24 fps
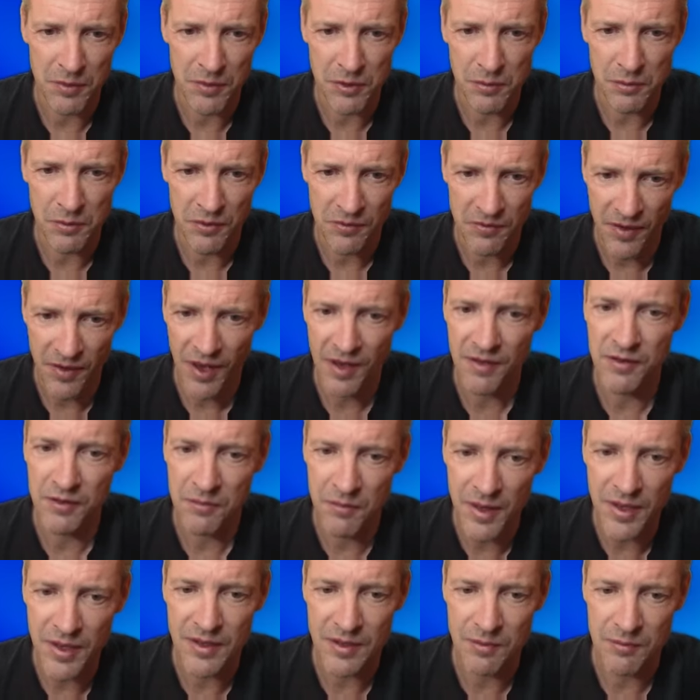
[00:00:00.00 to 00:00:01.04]
bishop e5
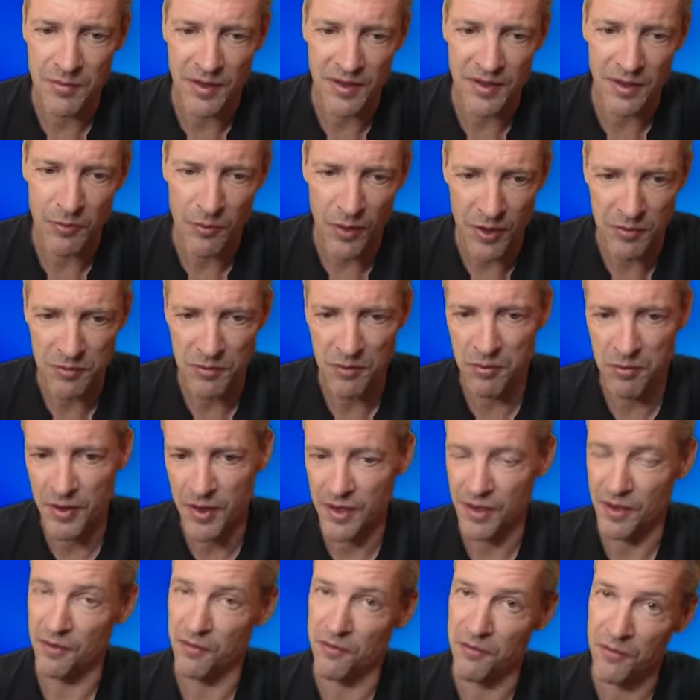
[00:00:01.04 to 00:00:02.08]
and mate them, but then white will
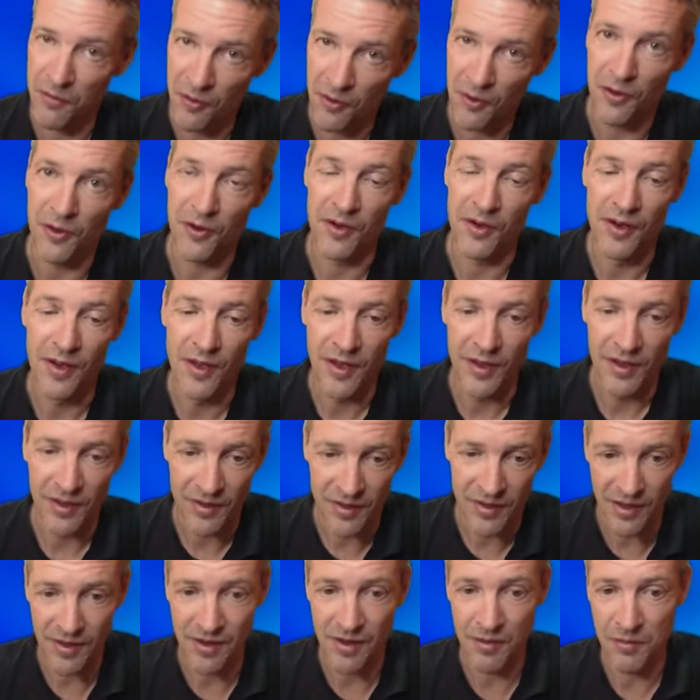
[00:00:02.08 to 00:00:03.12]
play f4.
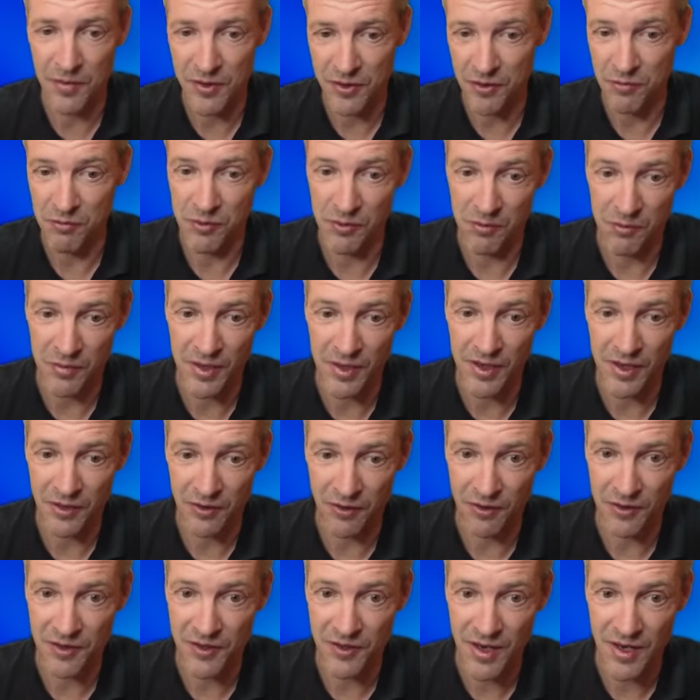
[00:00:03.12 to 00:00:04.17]
Then the bishop will be a
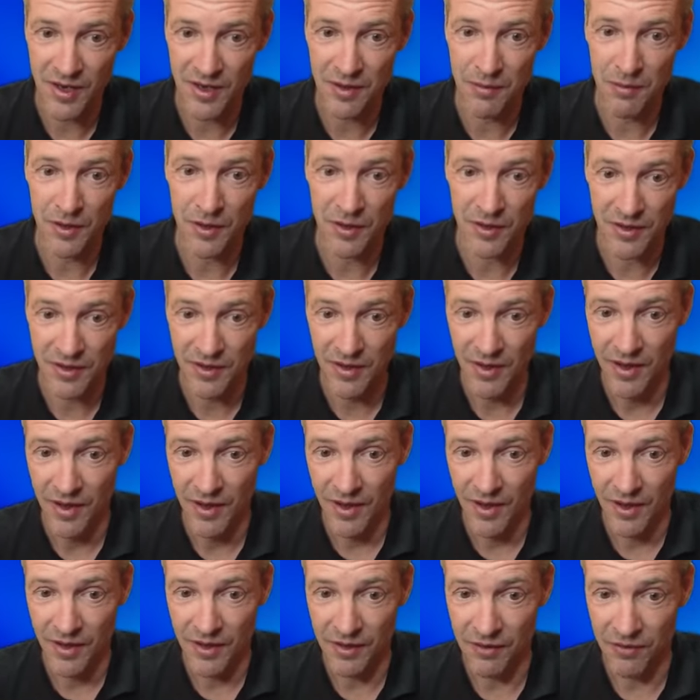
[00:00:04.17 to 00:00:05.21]
little shaky, but
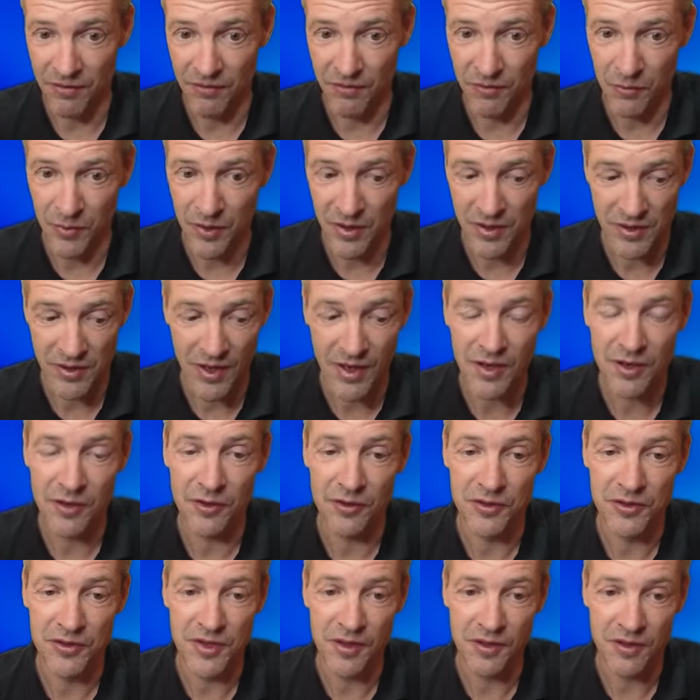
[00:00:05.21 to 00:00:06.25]
if we take
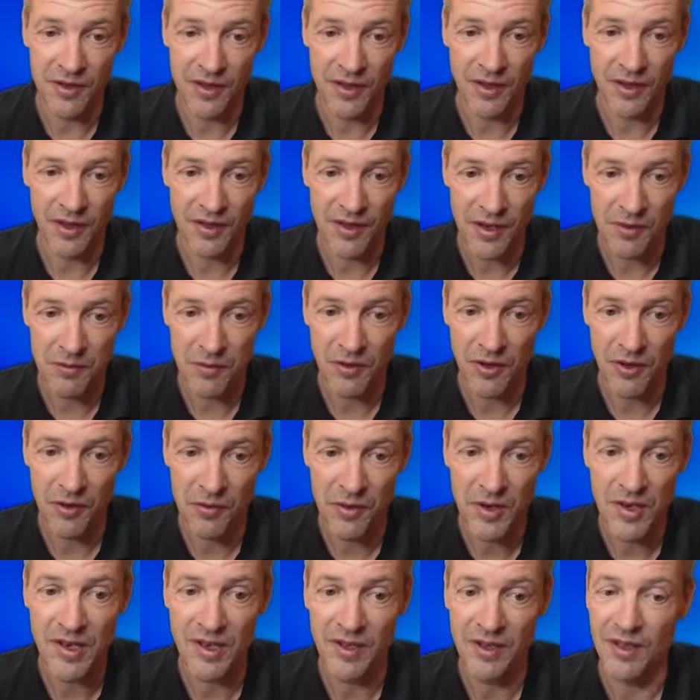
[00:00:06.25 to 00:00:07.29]
on c3, they take with the
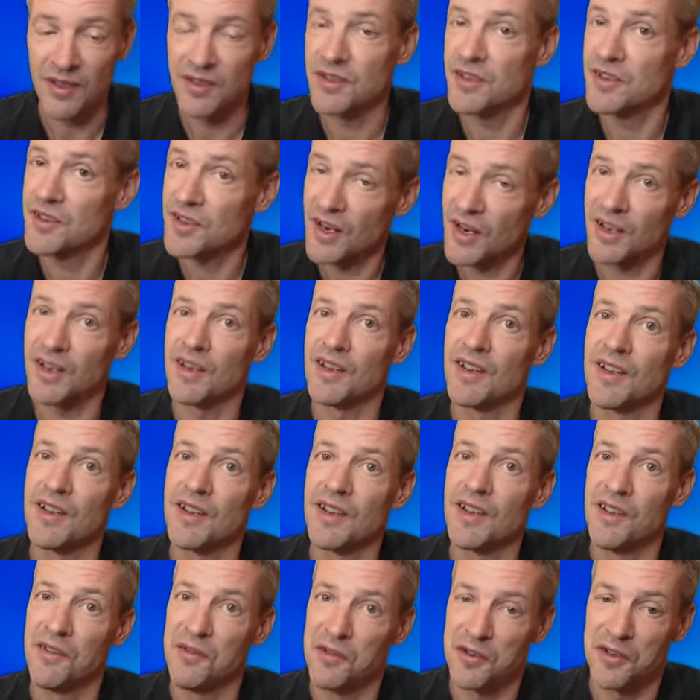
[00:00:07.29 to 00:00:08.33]
queen and it's check.
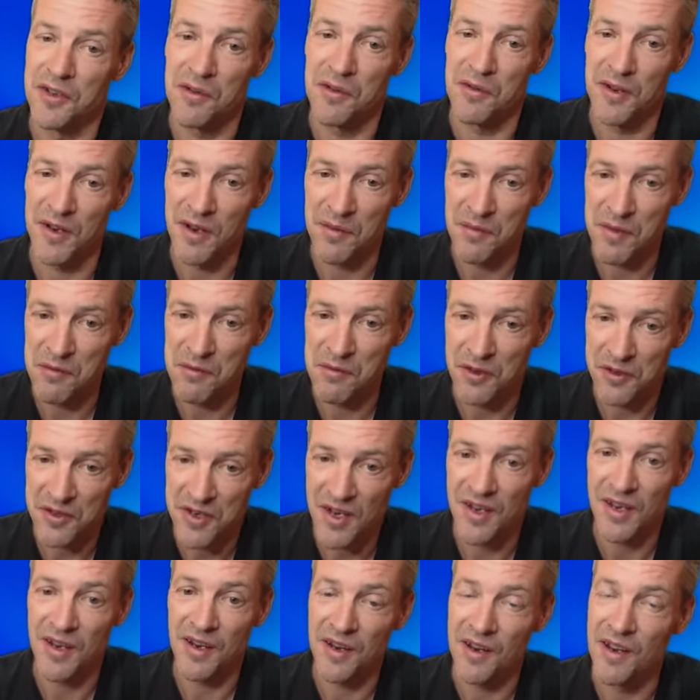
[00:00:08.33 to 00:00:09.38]
If you see what I mean, we're
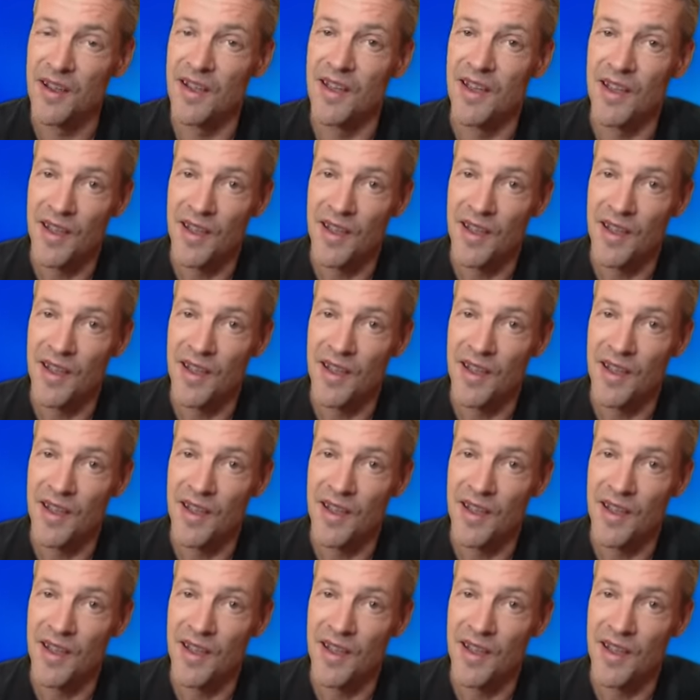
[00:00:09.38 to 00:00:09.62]
checking